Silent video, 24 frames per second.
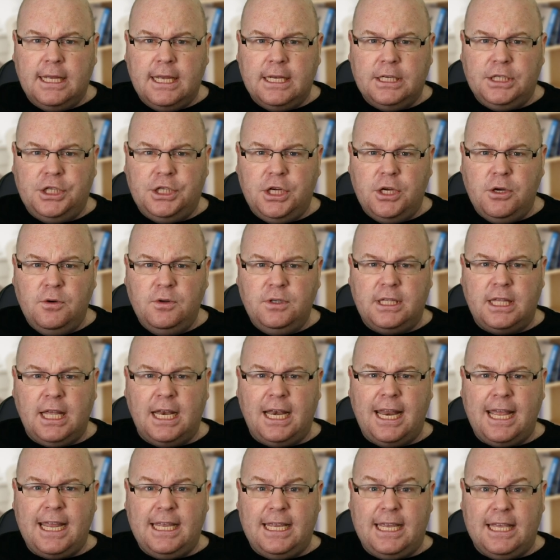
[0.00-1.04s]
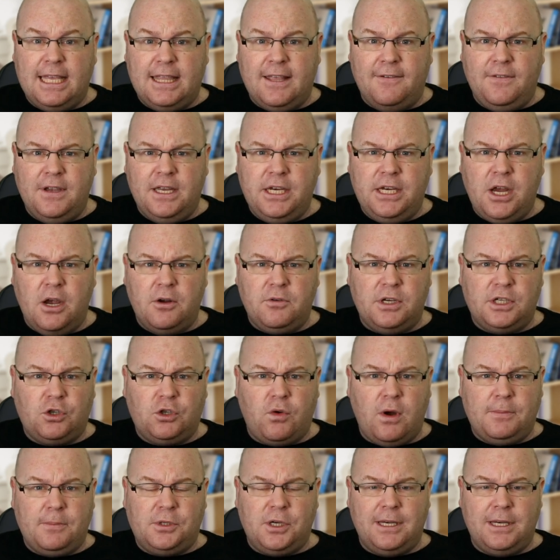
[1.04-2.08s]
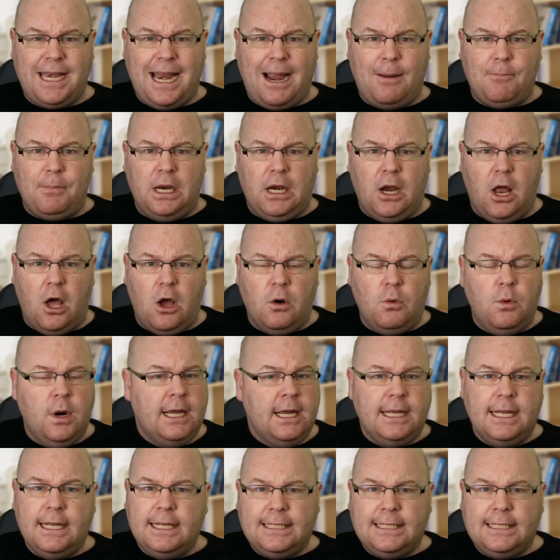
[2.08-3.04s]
has used the link in the video description down below